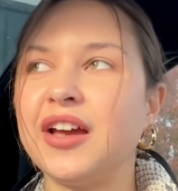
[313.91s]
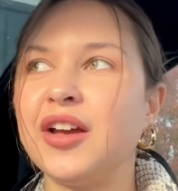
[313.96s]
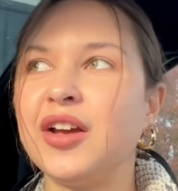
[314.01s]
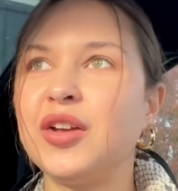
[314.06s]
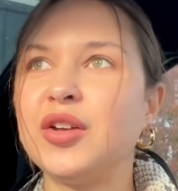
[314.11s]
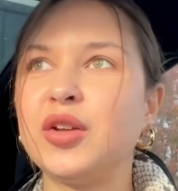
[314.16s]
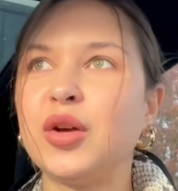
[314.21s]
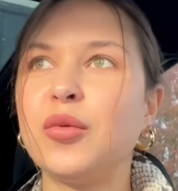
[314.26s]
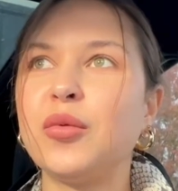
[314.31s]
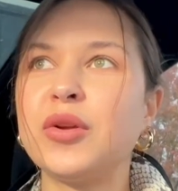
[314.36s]

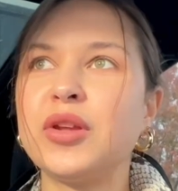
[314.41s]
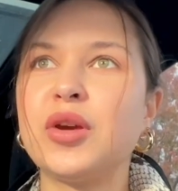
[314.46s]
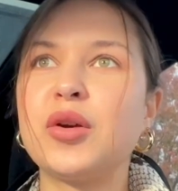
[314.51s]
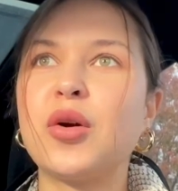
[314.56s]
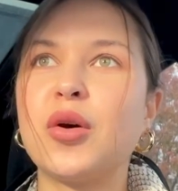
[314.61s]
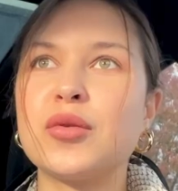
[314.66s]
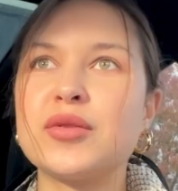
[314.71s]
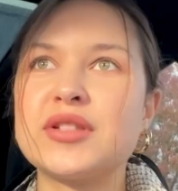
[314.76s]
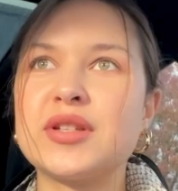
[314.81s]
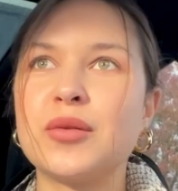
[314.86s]
you know, when you
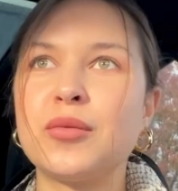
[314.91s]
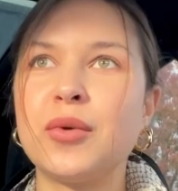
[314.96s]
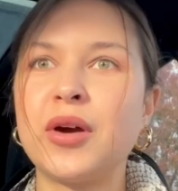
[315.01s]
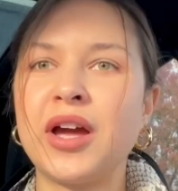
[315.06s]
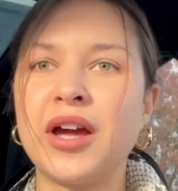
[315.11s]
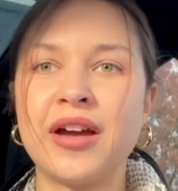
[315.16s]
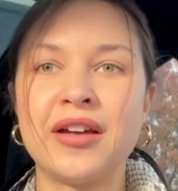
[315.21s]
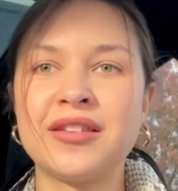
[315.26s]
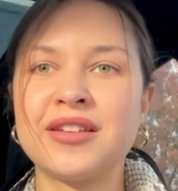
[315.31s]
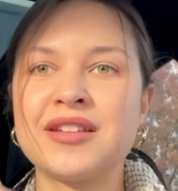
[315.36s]
go
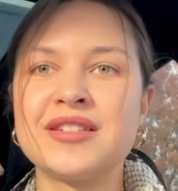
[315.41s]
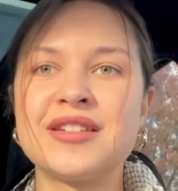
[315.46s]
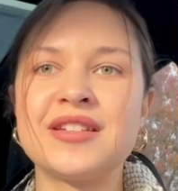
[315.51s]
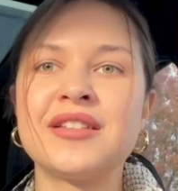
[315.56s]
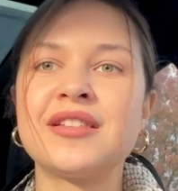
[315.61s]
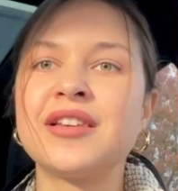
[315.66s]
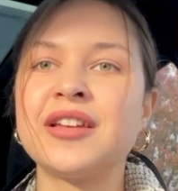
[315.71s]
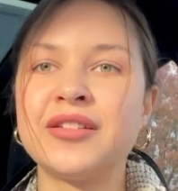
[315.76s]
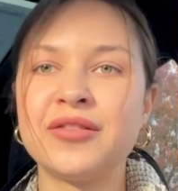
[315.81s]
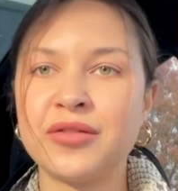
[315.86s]
somewhere and they
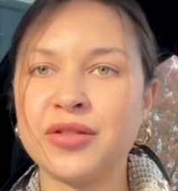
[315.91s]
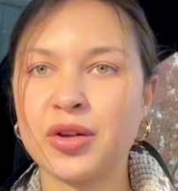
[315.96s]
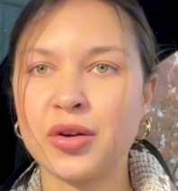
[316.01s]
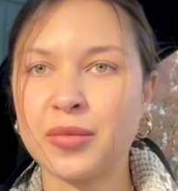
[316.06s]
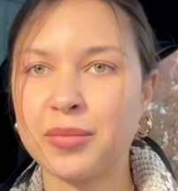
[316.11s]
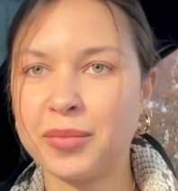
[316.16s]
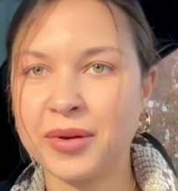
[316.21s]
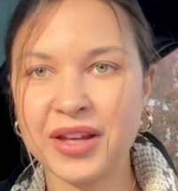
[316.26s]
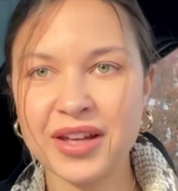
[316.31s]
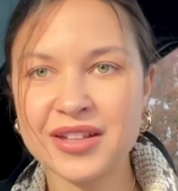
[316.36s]
didn't leave you a
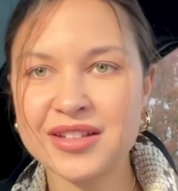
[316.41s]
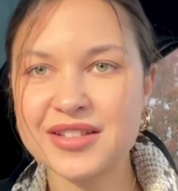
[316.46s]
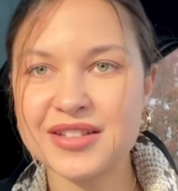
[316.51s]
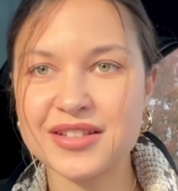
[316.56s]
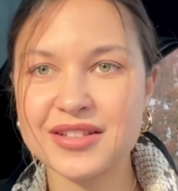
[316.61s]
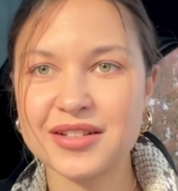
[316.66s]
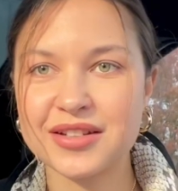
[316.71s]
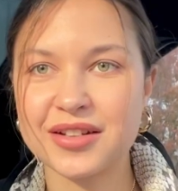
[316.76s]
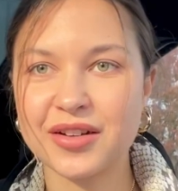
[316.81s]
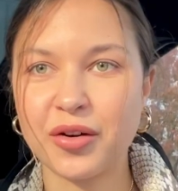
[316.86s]

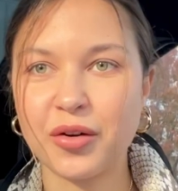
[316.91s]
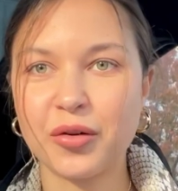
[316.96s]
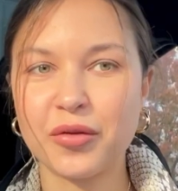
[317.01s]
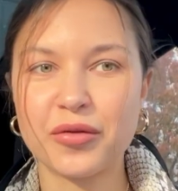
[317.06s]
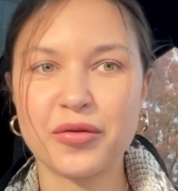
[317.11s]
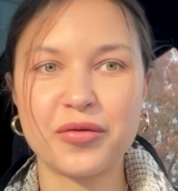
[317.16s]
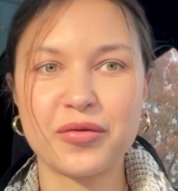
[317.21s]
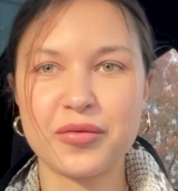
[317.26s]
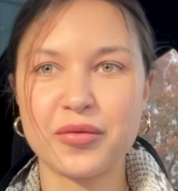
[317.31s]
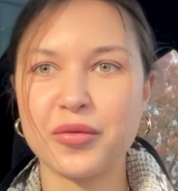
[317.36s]
piece
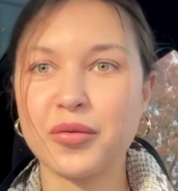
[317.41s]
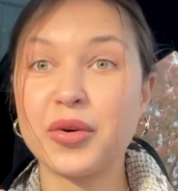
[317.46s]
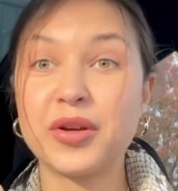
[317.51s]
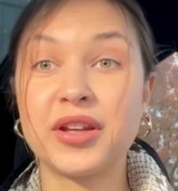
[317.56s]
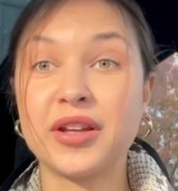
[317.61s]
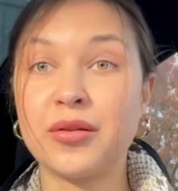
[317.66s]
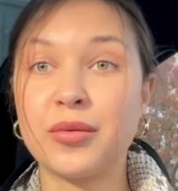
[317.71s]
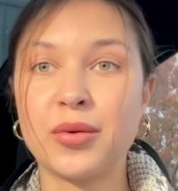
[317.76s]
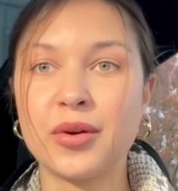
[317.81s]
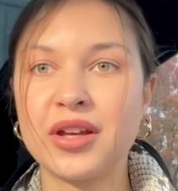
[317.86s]
of what
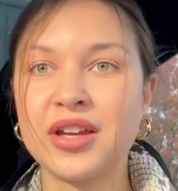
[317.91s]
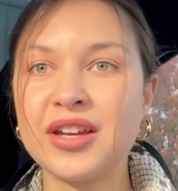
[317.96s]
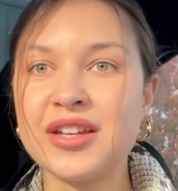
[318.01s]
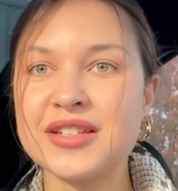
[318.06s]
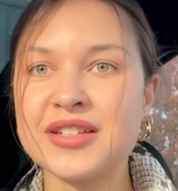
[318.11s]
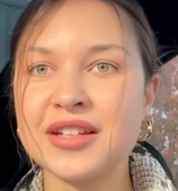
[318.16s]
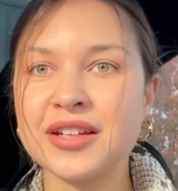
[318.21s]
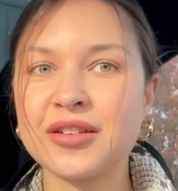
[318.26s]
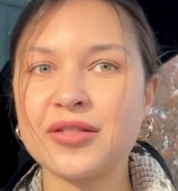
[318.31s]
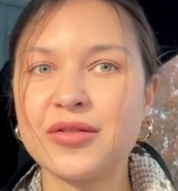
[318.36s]
they were
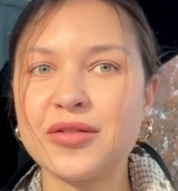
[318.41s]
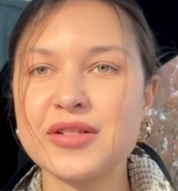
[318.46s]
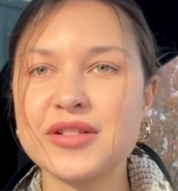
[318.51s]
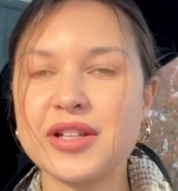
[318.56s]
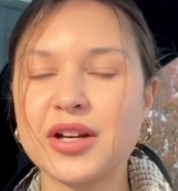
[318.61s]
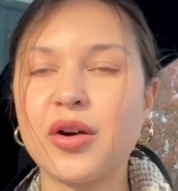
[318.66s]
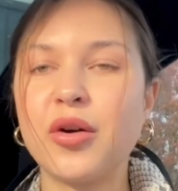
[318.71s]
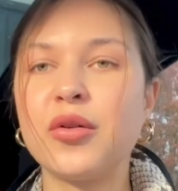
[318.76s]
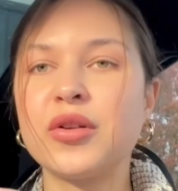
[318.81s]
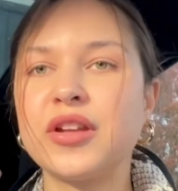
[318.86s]
eating, it feels
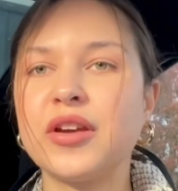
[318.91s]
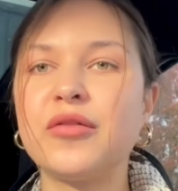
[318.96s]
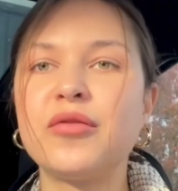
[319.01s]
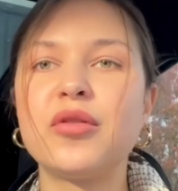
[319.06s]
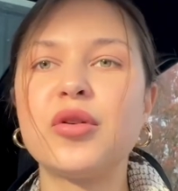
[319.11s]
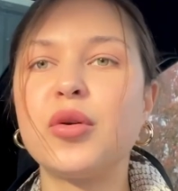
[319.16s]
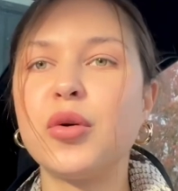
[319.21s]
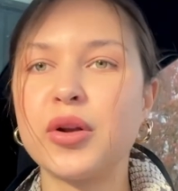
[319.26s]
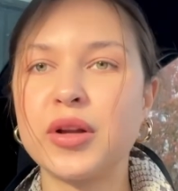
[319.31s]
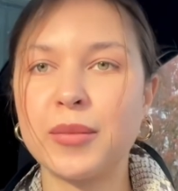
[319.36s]
like, oh, they
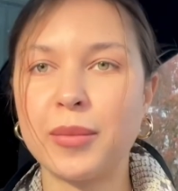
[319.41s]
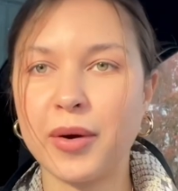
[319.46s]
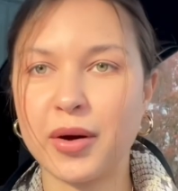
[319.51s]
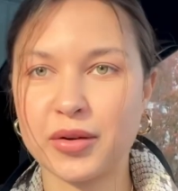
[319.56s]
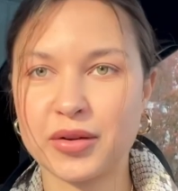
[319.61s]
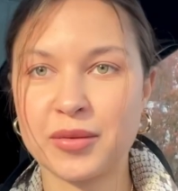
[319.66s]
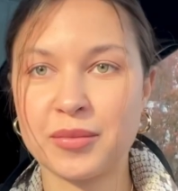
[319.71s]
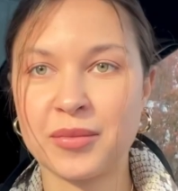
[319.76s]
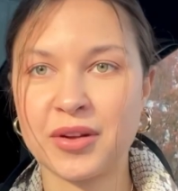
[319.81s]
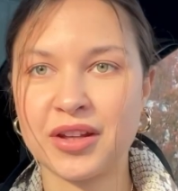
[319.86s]
forgot
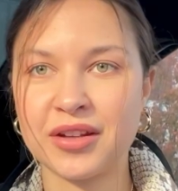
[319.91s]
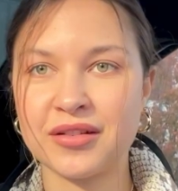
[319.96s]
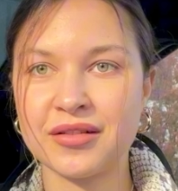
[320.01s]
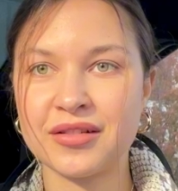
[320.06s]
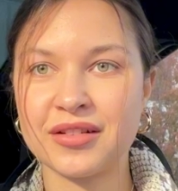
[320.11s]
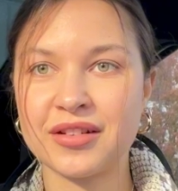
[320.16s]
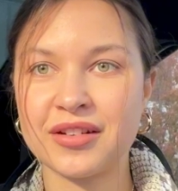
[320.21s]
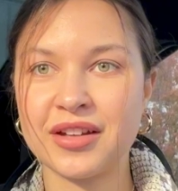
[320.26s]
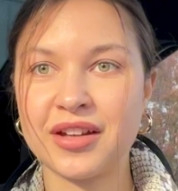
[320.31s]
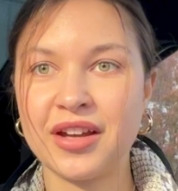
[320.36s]
about me.
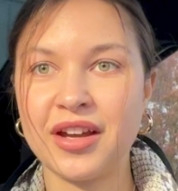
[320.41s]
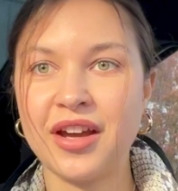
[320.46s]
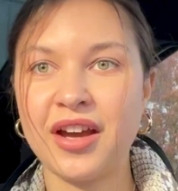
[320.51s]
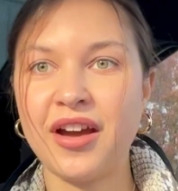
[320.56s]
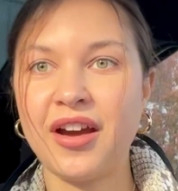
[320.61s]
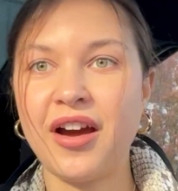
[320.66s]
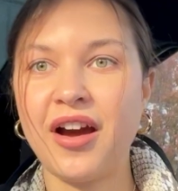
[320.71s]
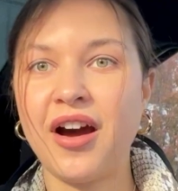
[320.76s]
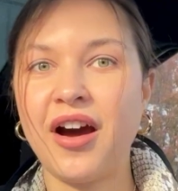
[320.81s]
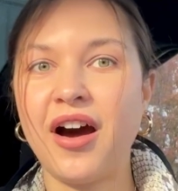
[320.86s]

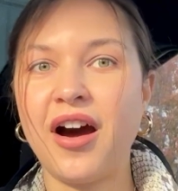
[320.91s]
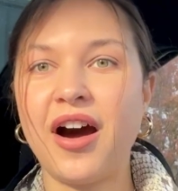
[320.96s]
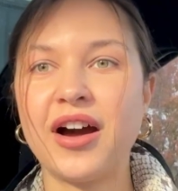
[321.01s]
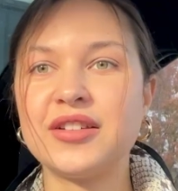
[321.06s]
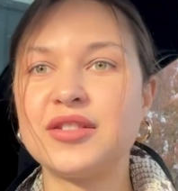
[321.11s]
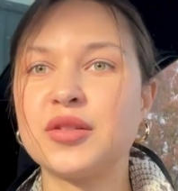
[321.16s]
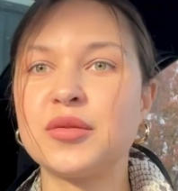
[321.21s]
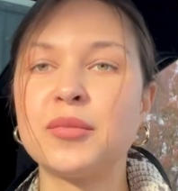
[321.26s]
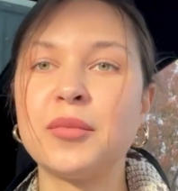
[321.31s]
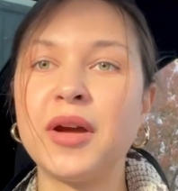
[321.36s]
I
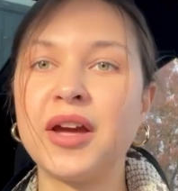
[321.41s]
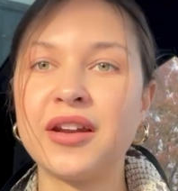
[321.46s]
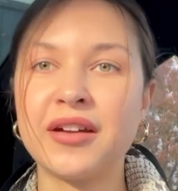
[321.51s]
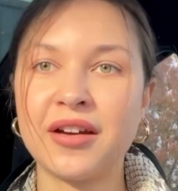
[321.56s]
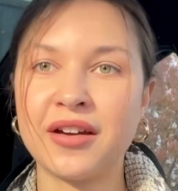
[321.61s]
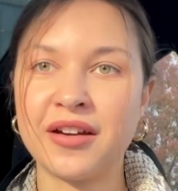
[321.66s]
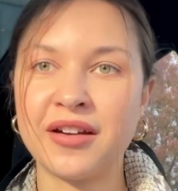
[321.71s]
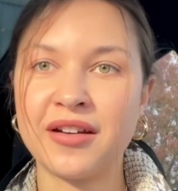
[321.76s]
don't matter.